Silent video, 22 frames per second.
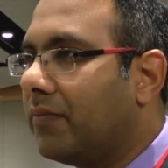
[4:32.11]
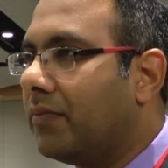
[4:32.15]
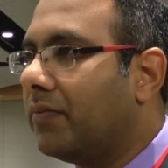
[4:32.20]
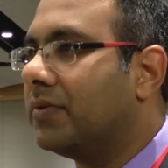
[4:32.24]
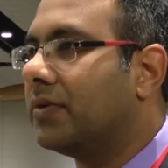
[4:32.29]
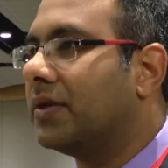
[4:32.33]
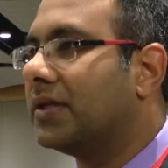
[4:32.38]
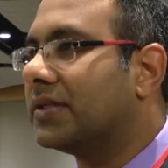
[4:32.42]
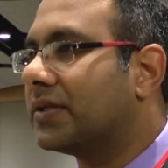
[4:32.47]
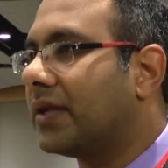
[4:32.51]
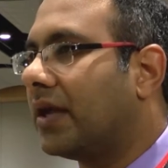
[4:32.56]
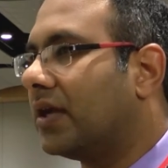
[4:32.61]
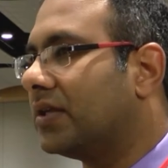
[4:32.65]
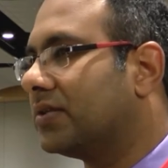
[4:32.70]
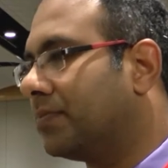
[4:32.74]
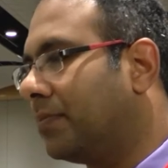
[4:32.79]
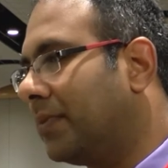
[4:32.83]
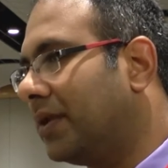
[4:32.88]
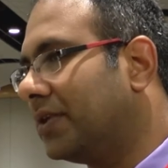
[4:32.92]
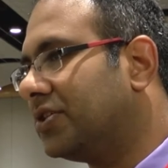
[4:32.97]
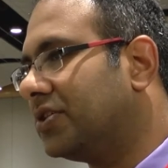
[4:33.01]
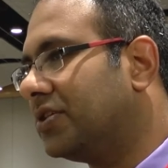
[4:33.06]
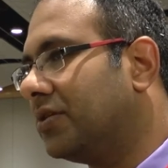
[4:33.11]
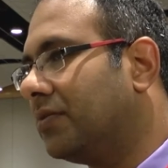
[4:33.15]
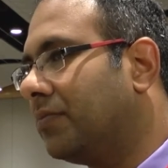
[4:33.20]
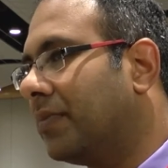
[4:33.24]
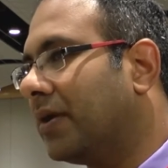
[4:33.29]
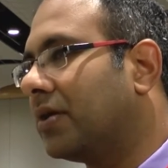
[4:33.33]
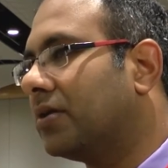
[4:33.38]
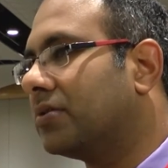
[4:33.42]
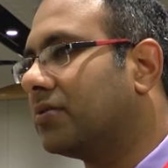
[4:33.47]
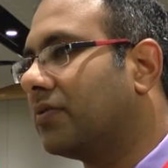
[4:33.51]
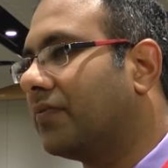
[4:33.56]
as mentioned,
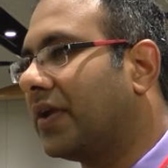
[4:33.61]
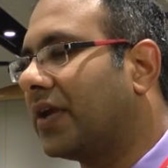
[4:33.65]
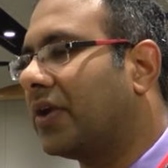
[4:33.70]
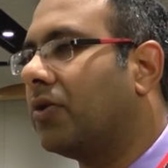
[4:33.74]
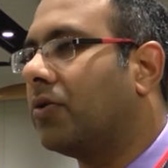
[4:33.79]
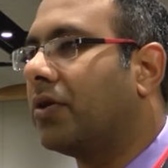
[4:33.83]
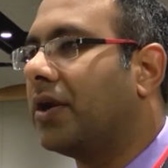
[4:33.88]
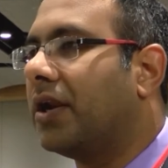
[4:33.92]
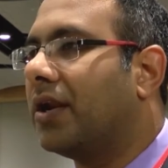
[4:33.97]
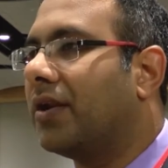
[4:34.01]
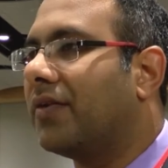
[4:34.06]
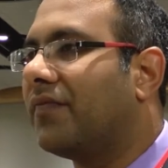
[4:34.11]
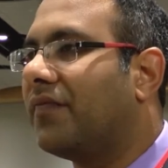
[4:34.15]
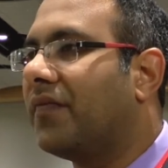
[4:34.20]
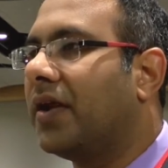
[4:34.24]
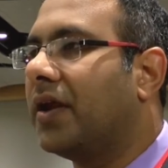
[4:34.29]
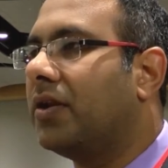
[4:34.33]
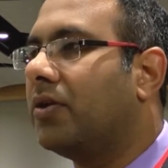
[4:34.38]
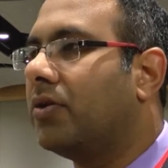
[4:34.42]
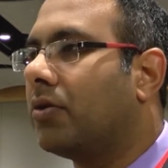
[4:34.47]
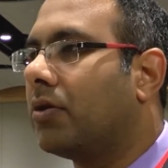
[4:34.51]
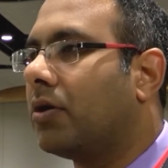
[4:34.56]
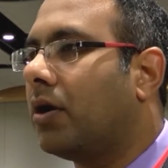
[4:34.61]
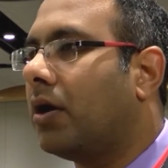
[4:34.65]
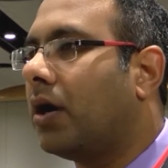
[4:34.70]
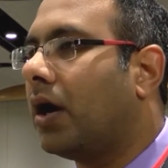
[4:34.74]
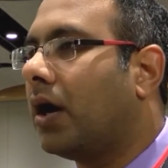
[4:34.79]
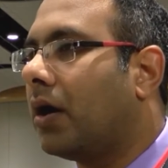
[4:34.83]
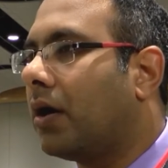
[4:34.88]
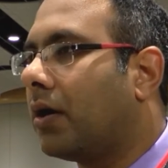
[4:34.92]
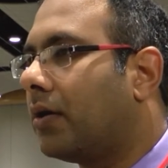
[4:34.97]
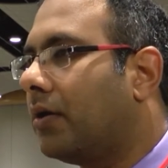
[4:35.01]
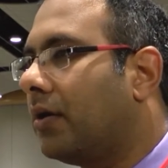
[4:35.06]
because of acute renal failure
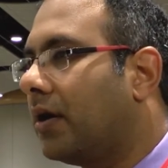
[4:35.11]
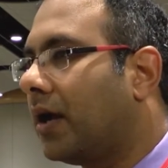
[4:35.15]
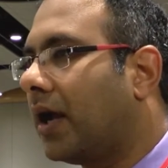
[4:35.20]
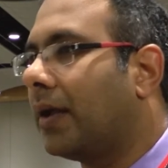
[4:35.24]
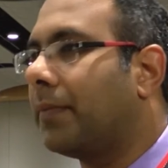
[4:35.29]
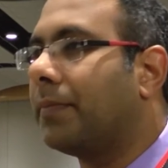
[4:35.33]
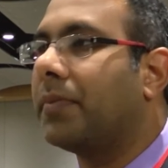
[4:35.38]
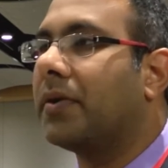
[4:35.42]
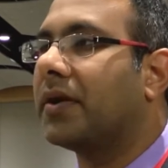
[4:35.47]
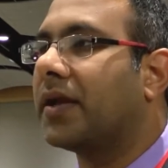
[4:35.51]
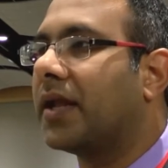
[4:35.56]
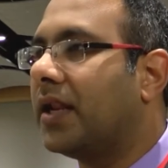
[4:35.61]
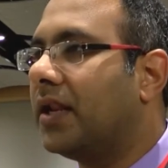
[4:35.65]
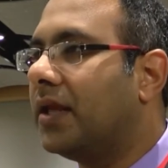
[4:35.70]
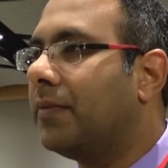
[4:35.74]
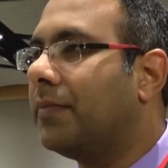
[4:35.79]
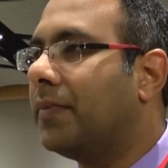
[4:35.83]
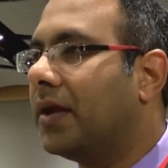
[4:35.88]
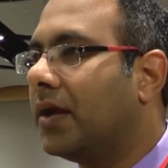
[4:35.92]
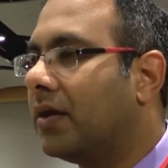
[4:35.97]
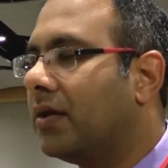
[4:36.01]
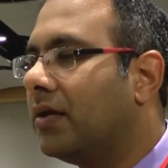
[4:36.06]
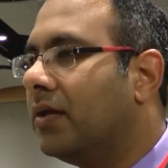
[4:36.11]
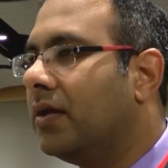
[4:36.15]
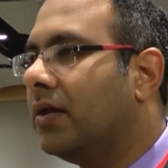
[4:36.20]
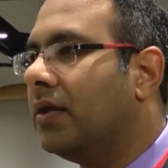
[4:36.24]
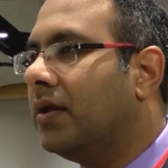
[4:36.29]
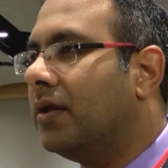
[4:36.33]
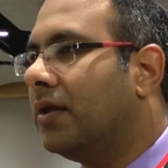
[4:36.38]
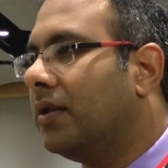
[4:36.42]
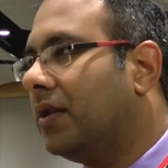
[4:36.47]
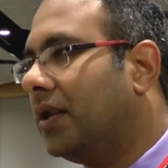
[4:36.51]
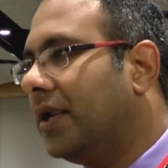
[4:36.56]
or hyperkalemia,
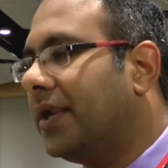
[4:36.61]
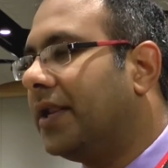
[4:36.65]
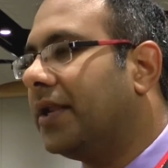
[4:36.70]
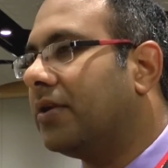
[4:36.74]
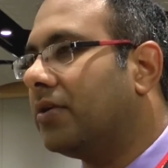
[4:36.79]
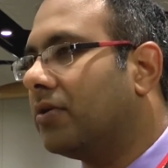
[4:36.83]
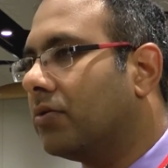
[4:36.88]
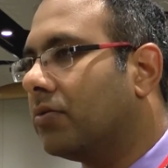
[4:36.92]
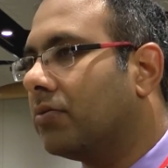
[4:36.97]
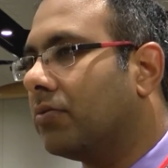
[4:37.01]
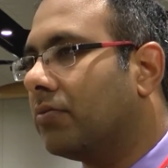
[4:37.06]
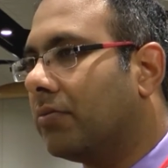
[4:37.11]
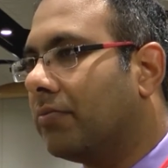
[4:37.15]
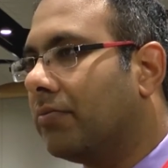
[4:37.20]
leading to